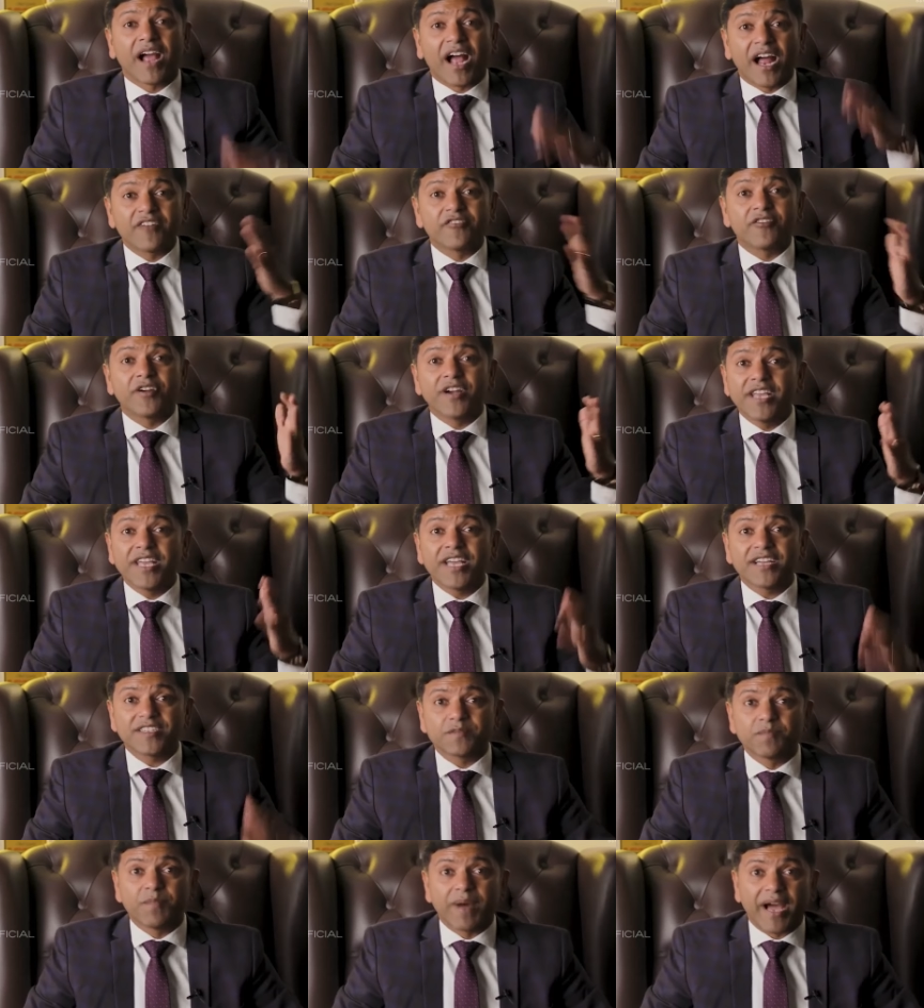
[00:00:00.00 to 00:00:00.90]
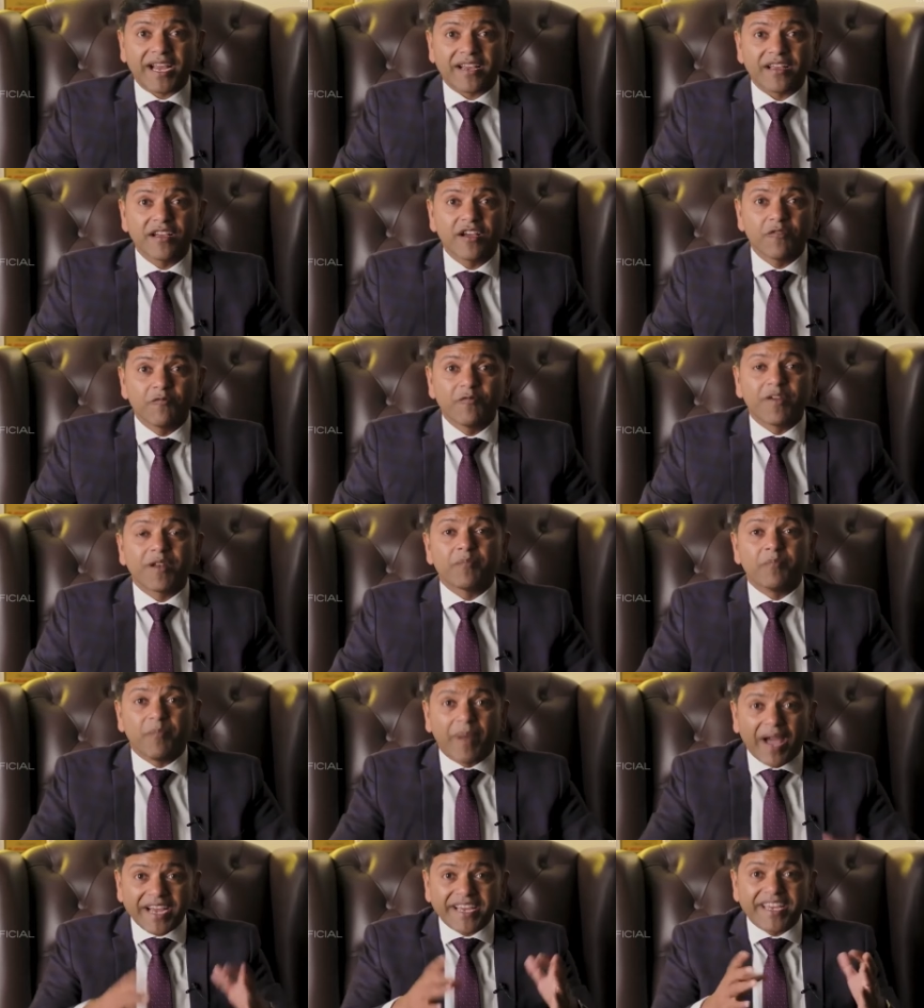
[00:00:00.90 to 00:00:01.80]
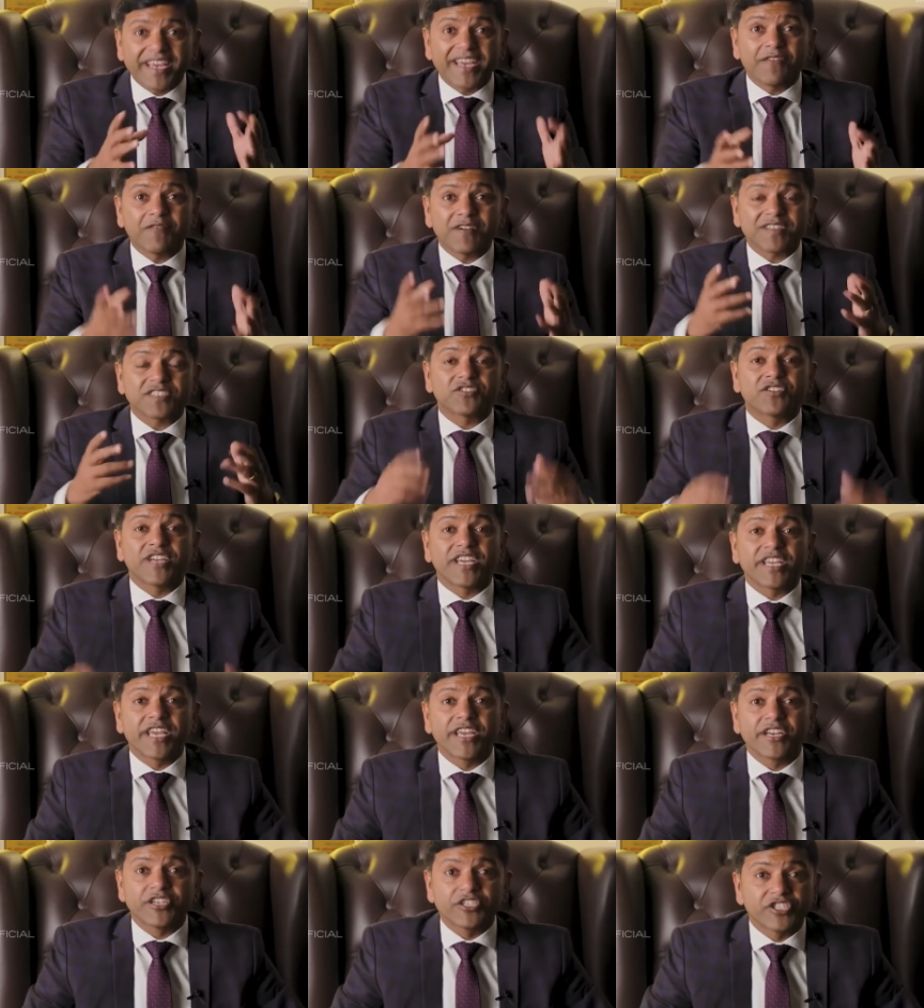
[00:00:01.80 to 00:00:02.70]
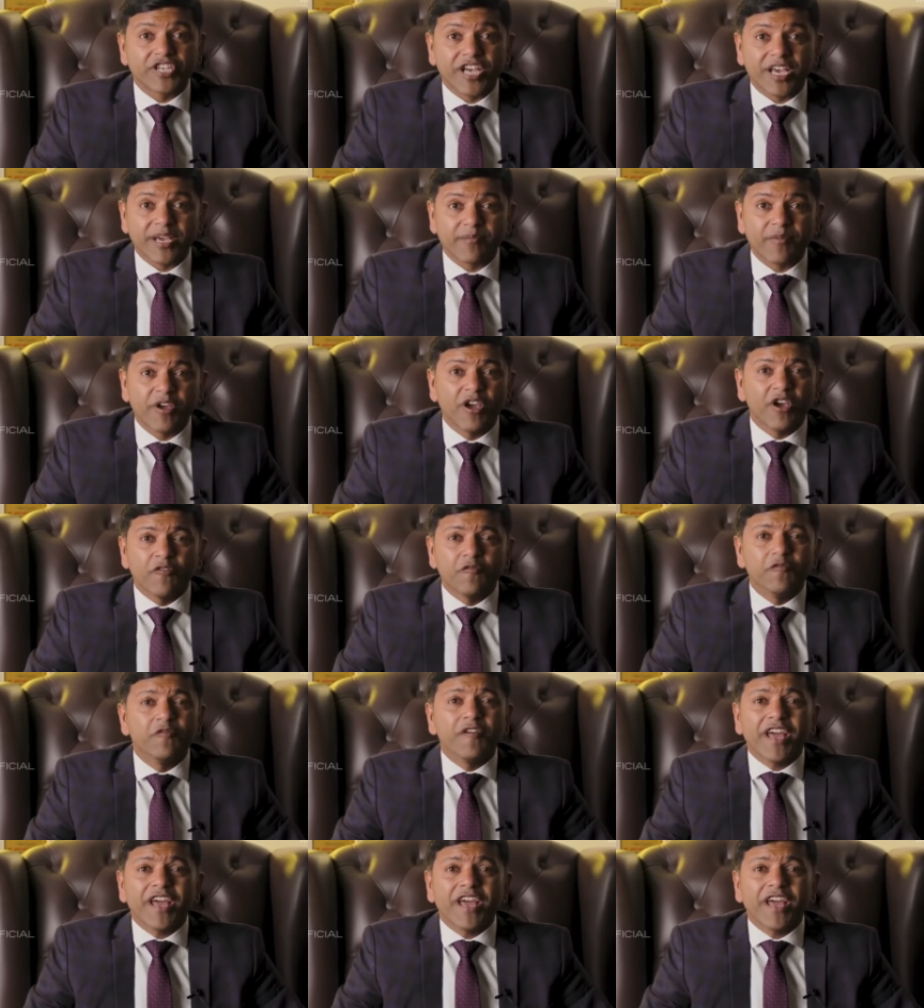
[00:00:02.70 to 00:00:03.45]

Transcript: 100 years back, when banking was taking shape,